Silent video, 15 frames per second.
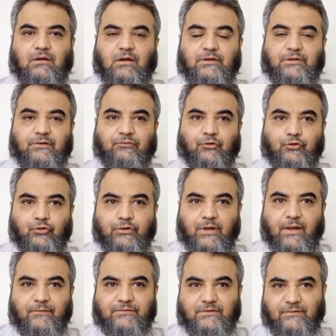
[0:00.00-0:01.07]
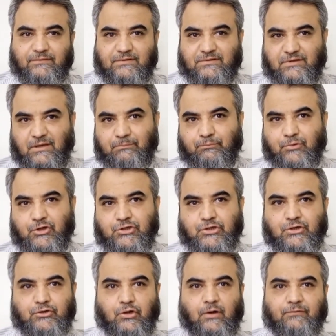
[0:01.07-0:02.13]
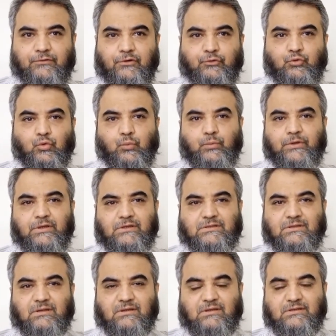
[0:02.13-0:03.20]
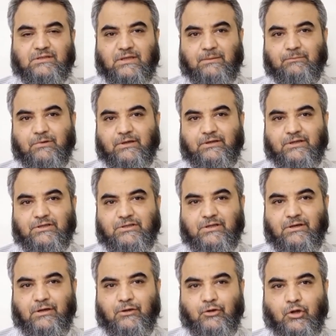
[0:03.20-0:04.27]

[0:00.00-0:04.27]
other photographs of the same patient after 2 weeks, same condition,